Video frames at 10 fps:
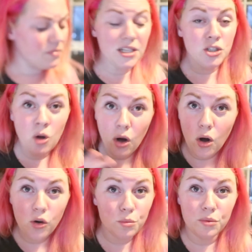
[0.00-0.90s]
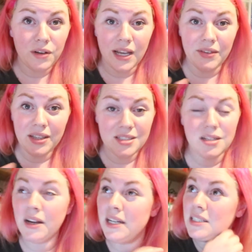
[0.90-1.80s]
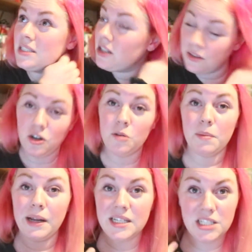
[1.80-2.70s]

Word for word: It's not a horrible flavour in the slightest. There's nothing horrible about it.